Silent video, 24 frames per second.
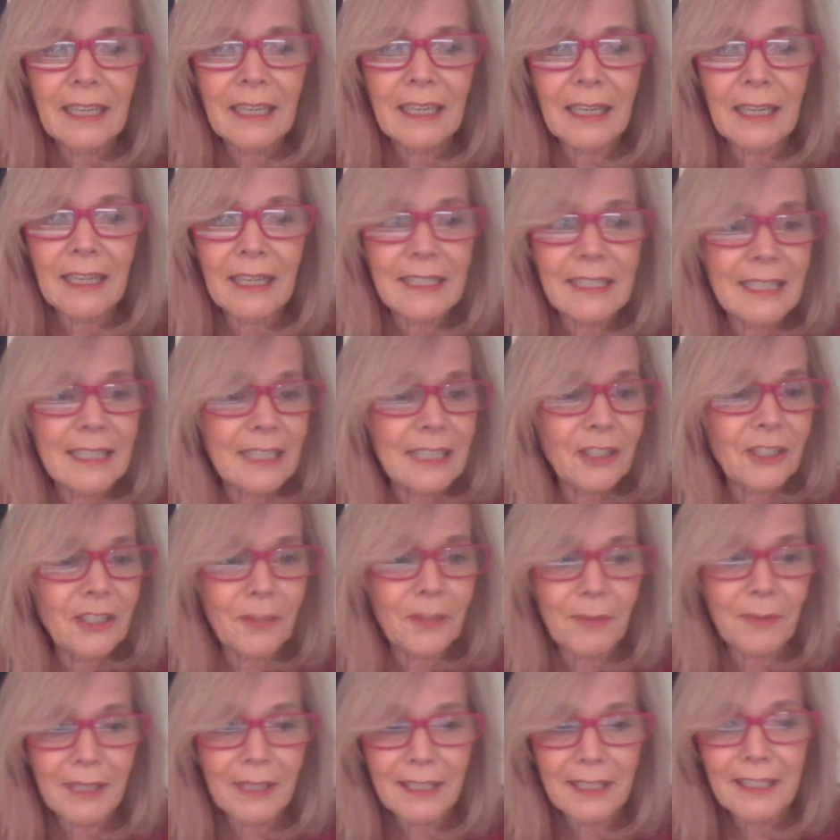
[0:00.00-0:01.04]
I set
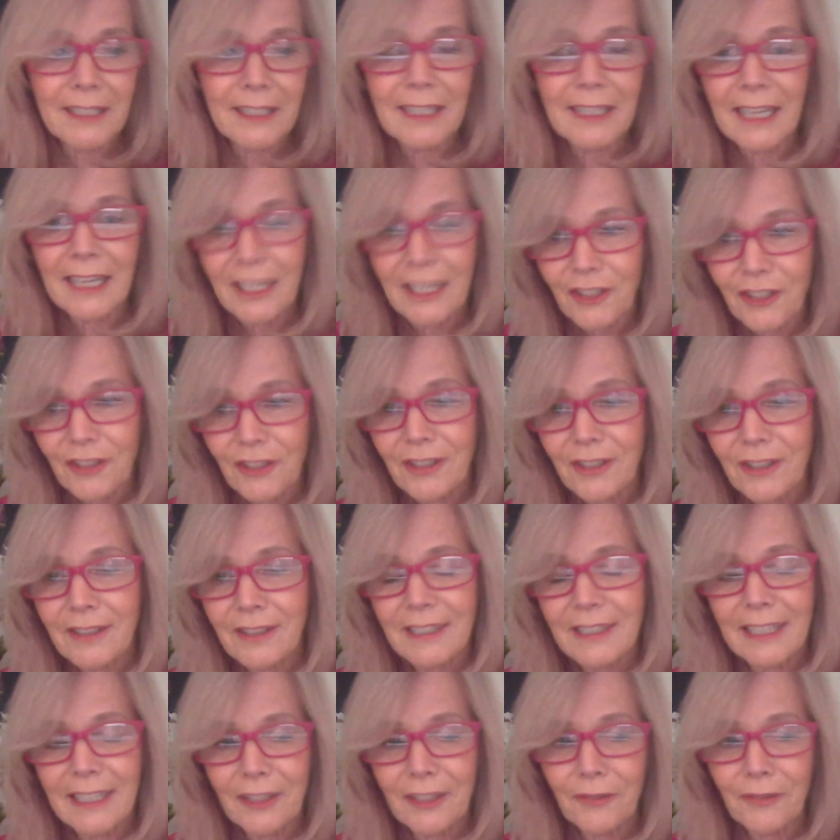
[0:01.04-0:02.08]
up the
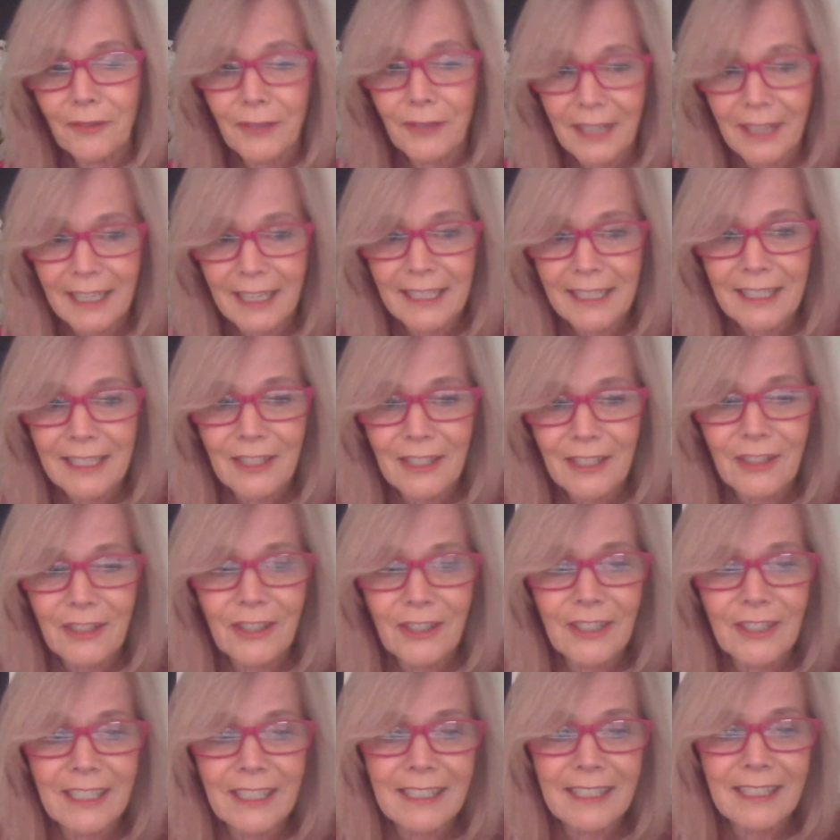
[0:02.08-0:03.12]
International Centre for Guidance
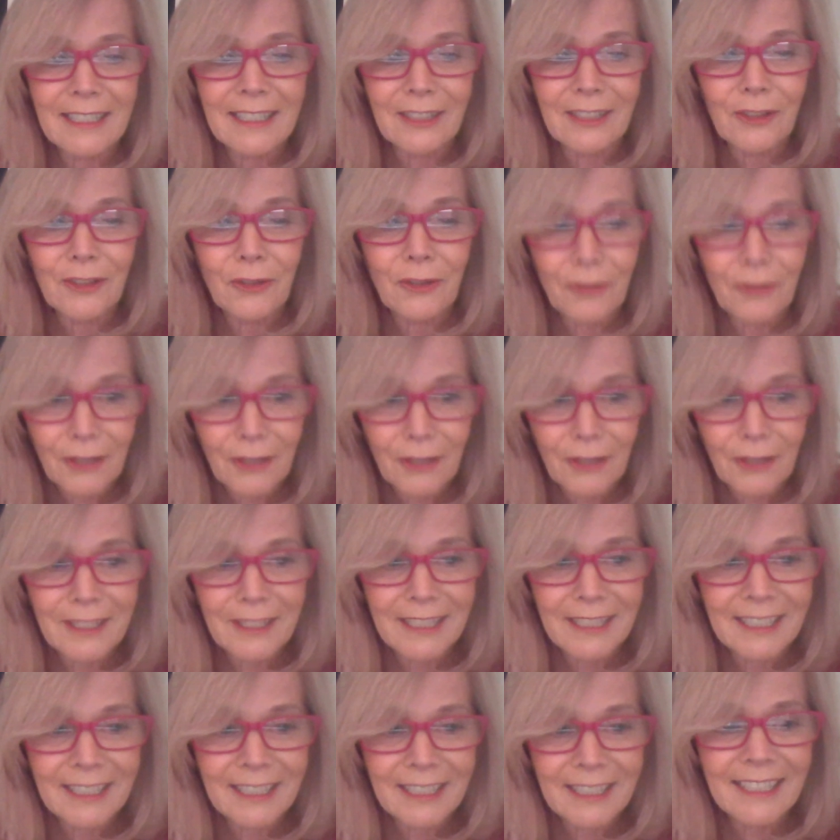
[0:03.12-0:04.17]
Studies in
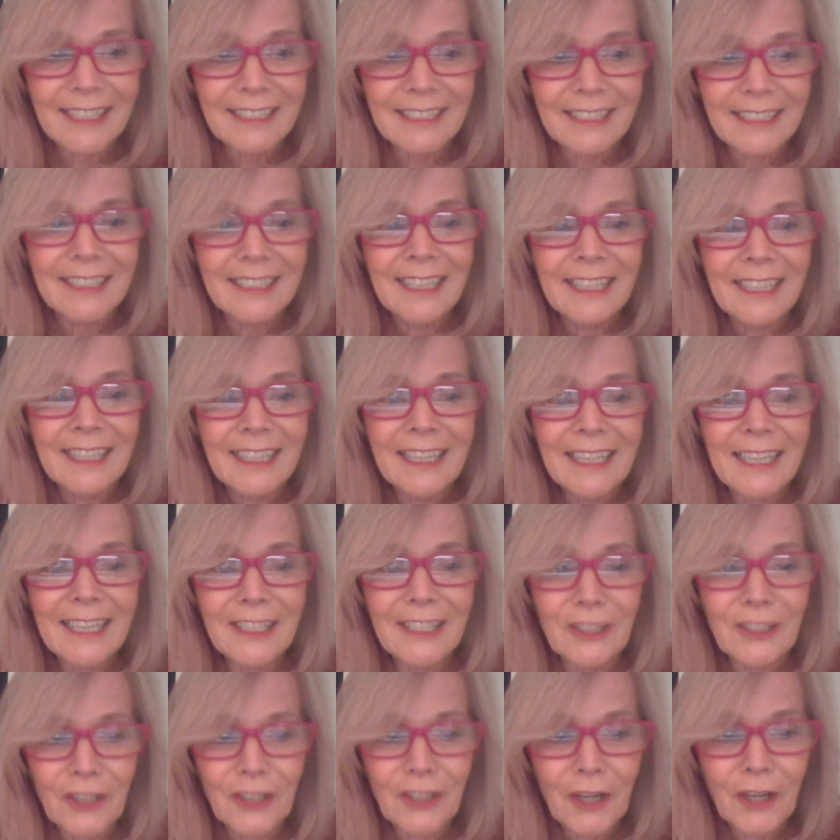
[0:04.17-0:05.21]
2008
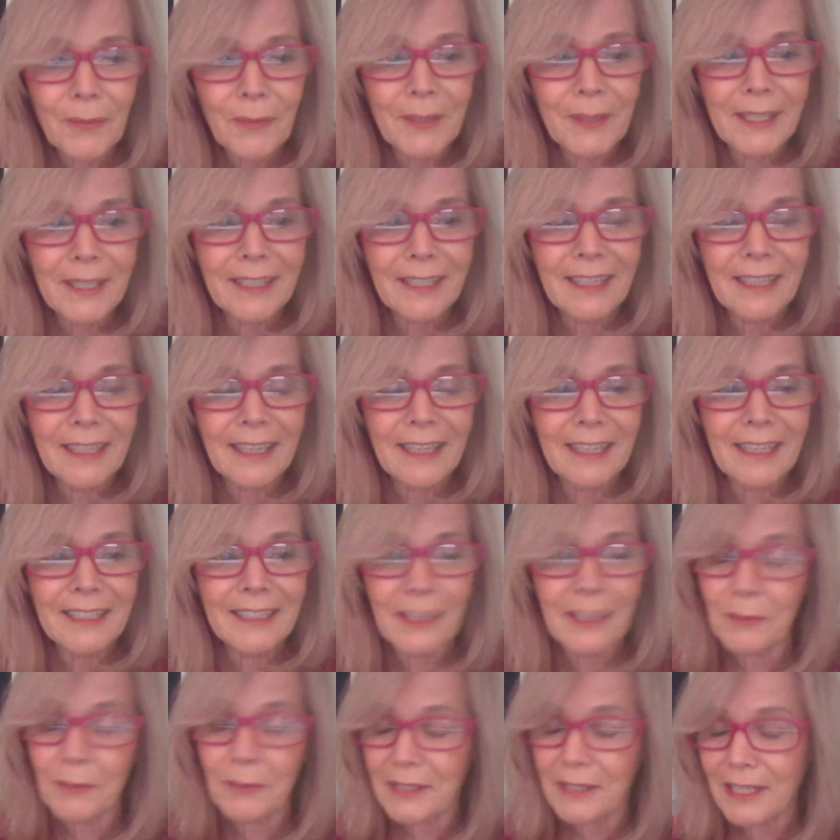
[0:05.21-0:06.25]
in Derby,
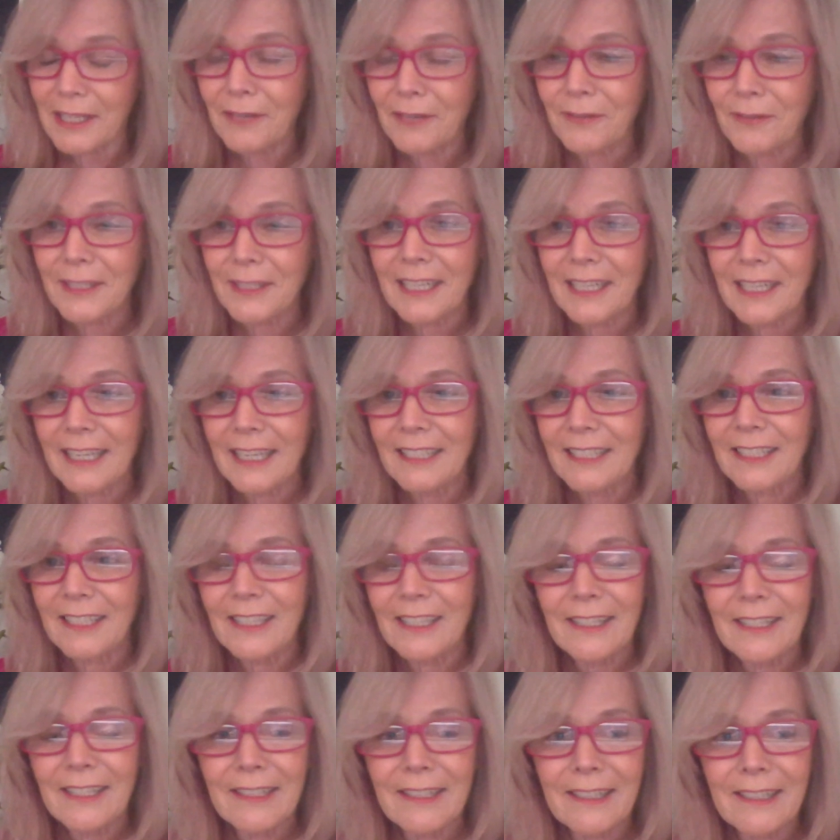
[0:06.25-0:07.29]
and I was there for 10
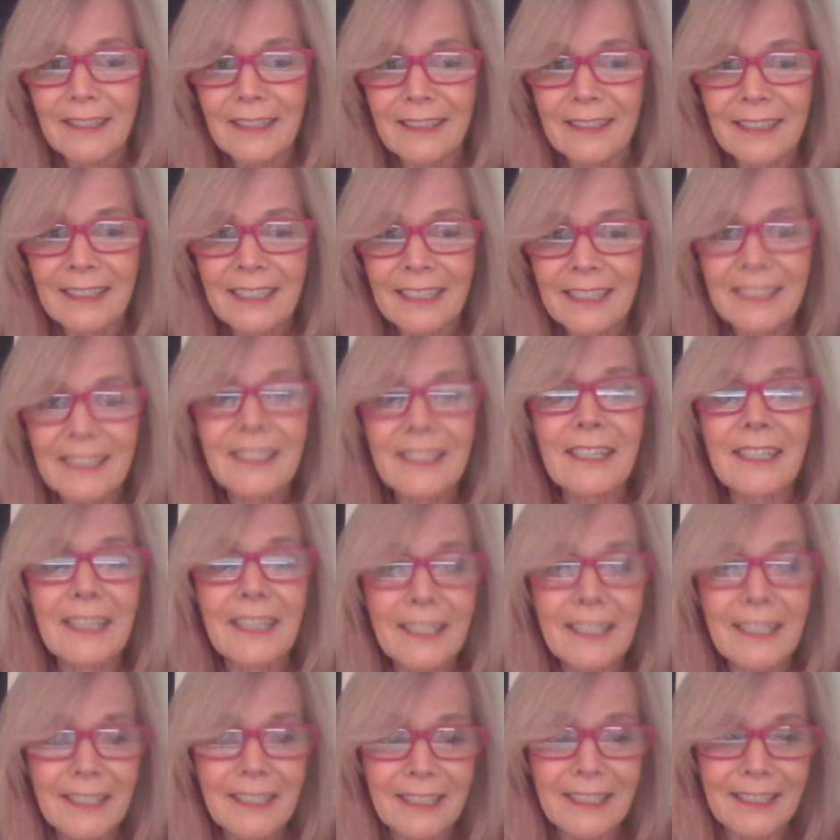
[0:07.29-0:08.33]
years and
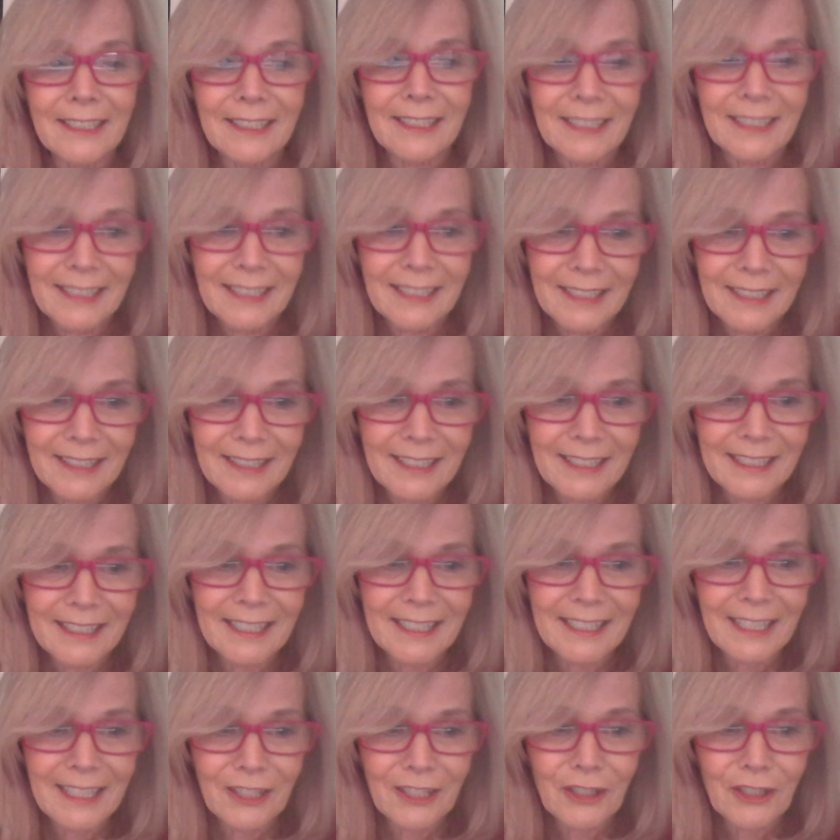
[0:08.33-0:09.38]
delighted that
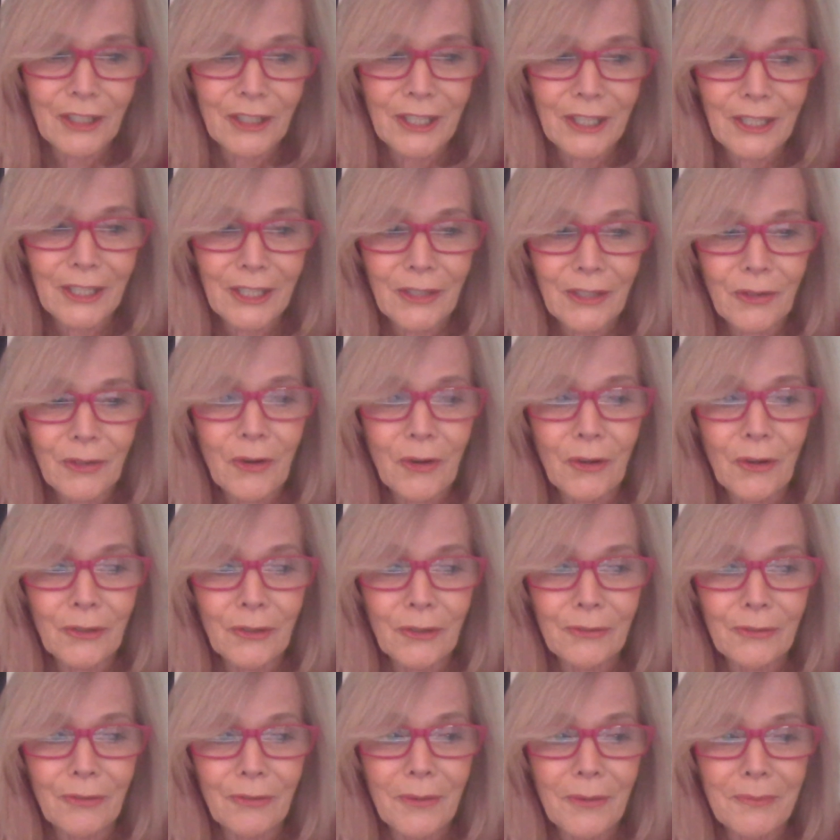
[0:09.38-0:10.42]
it's actually
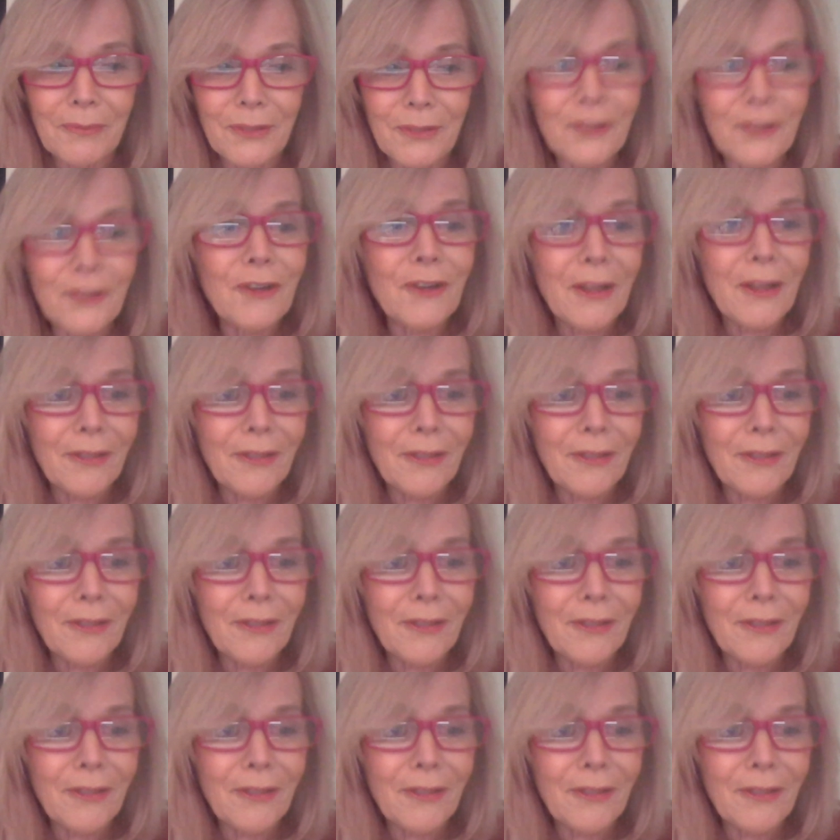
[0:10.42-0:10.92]
grown from